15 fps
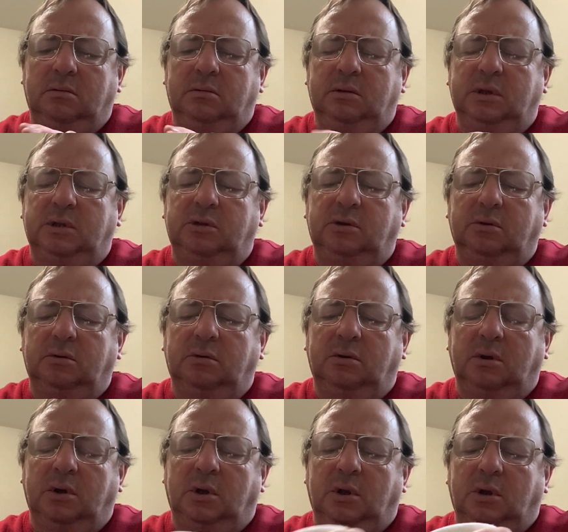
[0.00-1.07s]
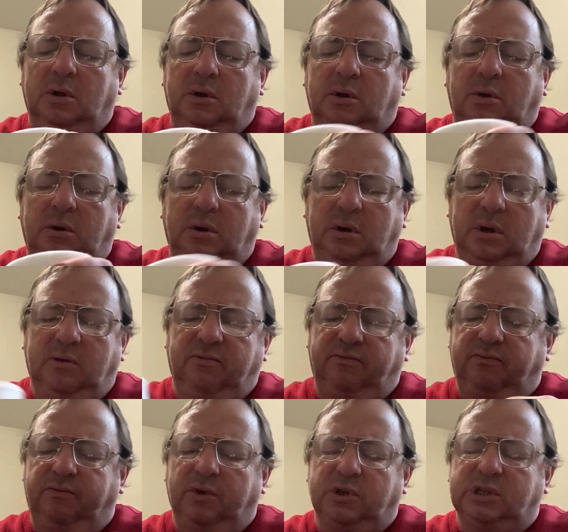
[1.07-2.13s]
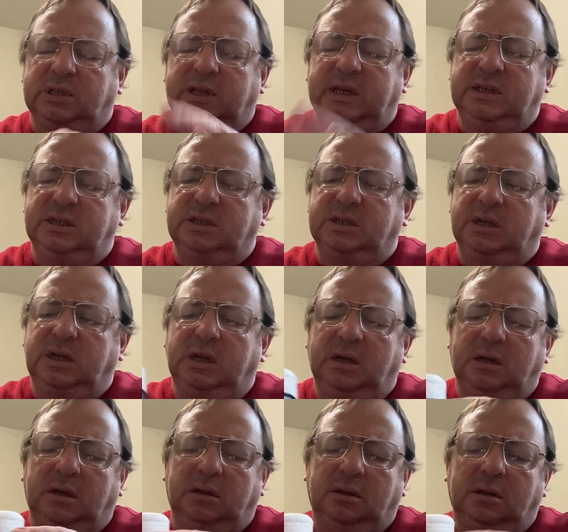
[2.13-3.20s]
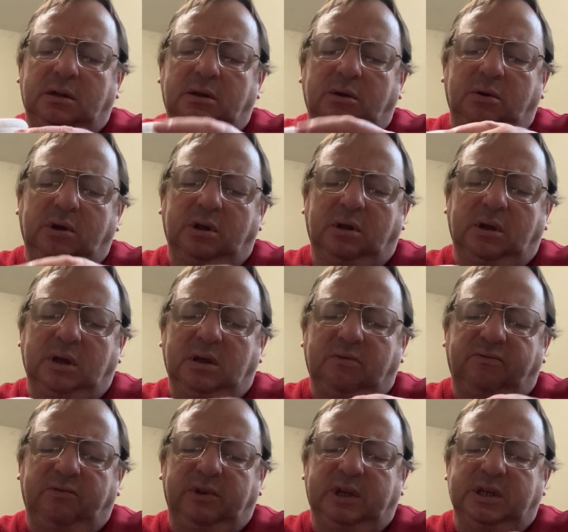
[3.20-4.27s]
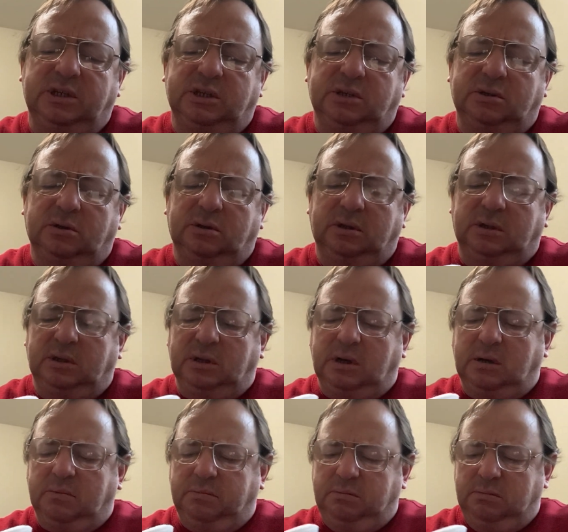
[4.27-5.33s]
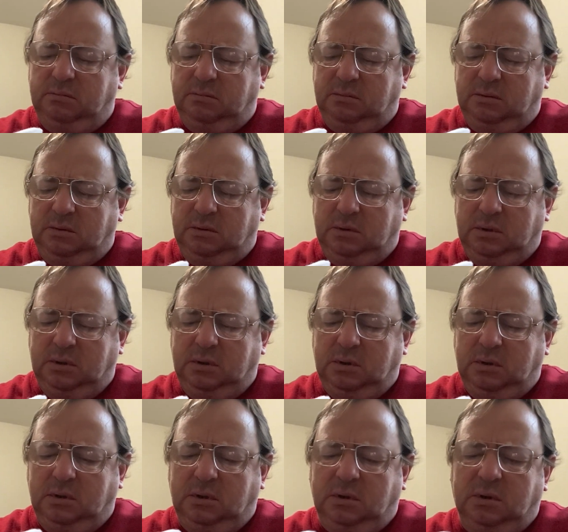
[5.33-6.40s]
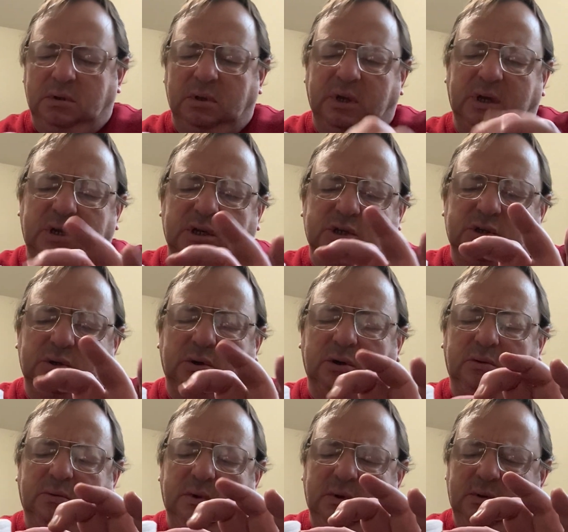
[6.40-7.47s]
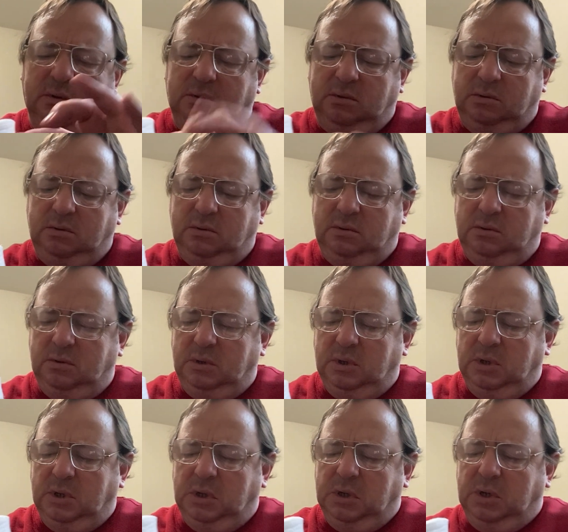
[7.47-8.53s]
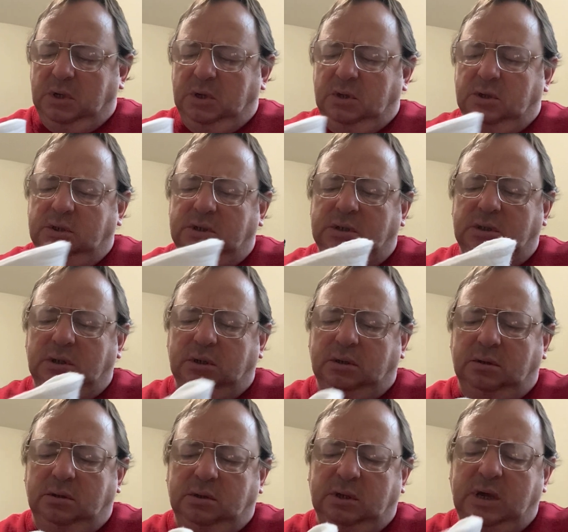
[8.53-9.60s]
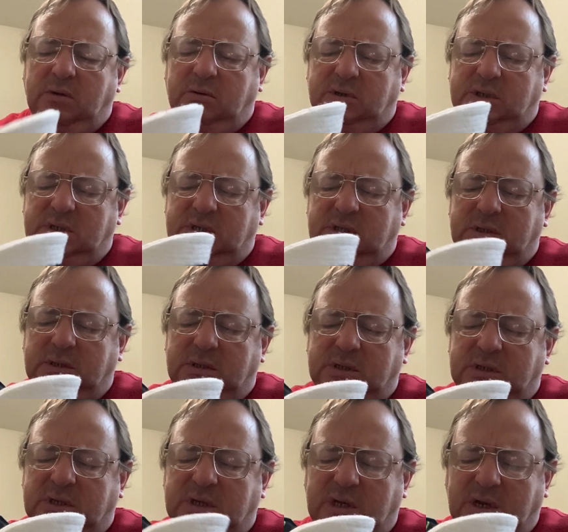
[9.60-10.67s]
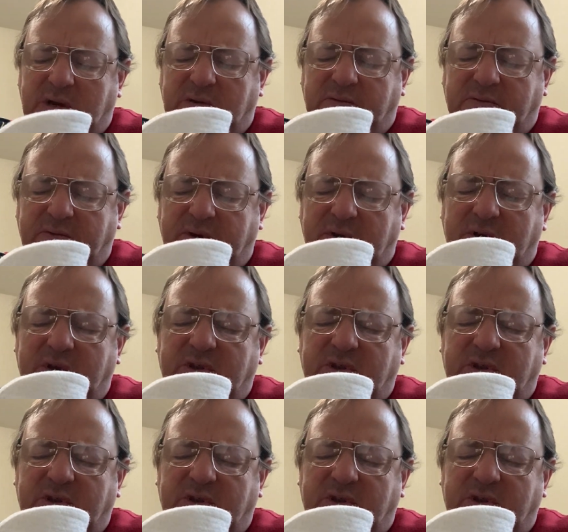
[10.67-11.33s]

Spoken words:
that you have first laces here, and then you can have laces on the top, like a short one. So they were stiffer